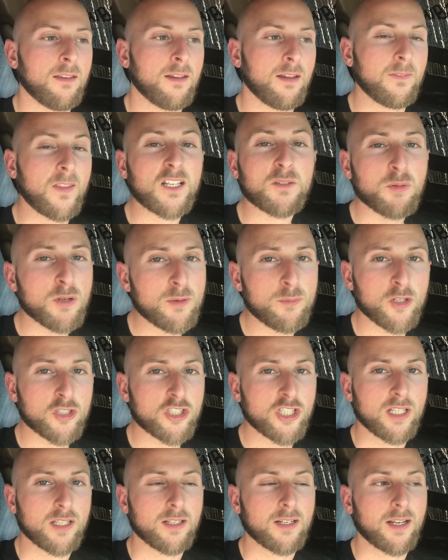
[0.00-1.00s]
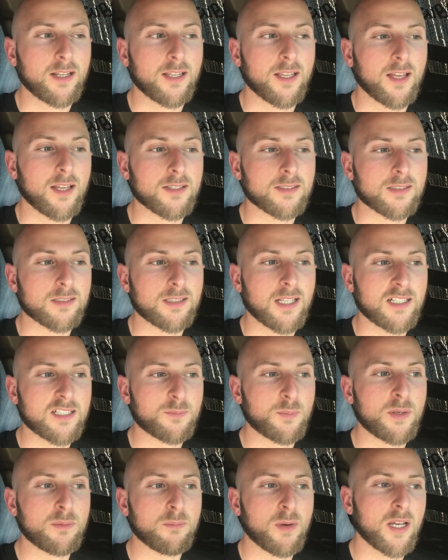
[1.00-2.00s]
And that's pretty much it, I guess. That's
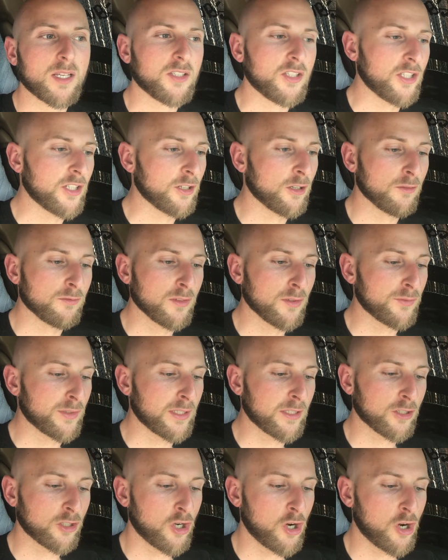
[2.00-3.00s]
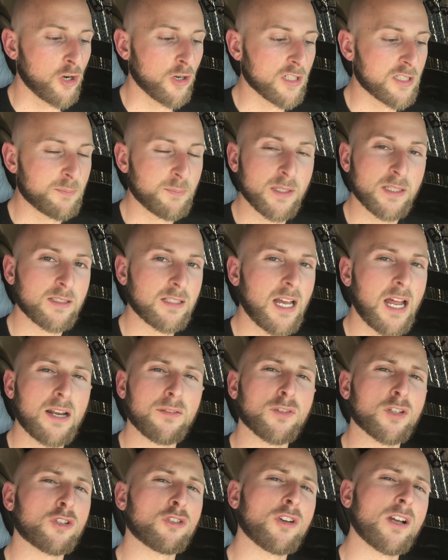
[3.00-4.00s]
been my year of living in a car. It's been kind
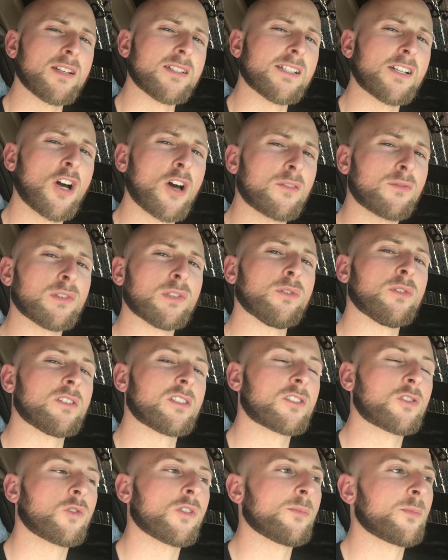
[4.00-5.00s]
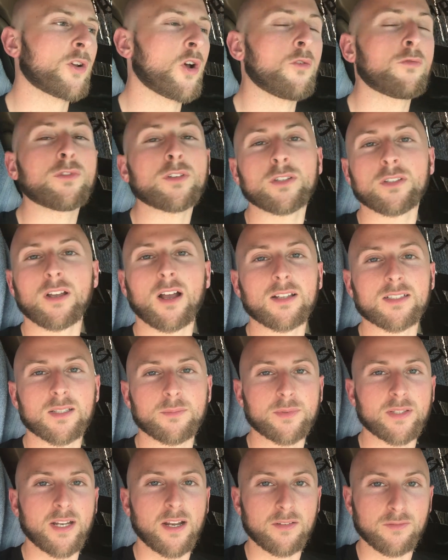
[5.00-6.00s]
of a crazy, convoluted story, but hopefully you got
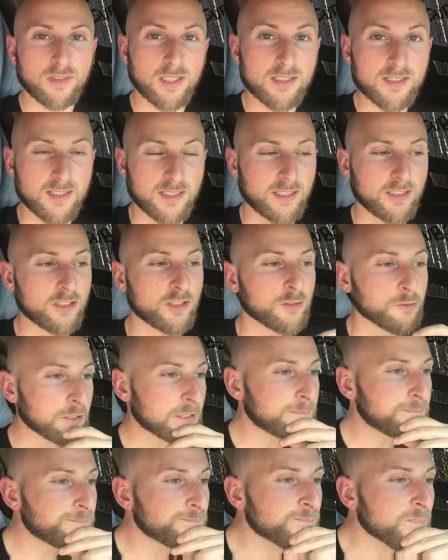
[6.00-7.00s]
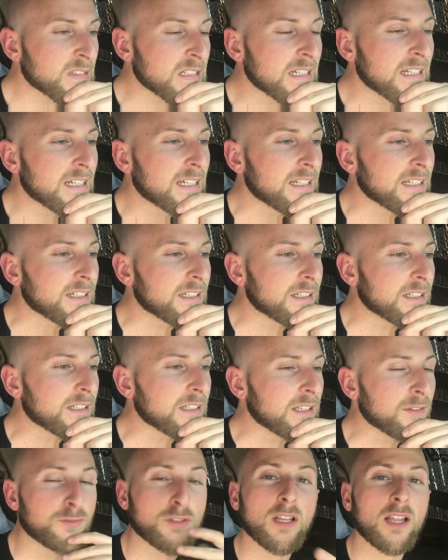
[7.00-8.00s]
something out of listening to it.
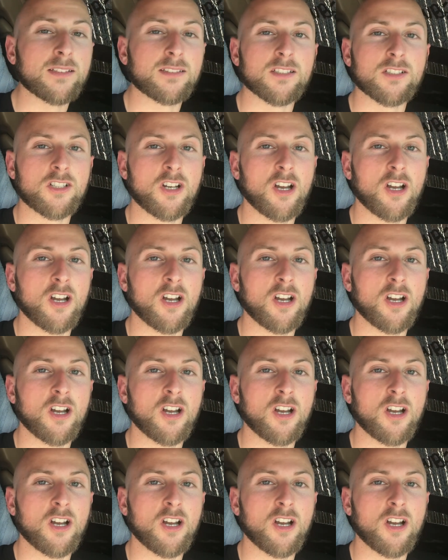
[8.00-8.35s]
If you like this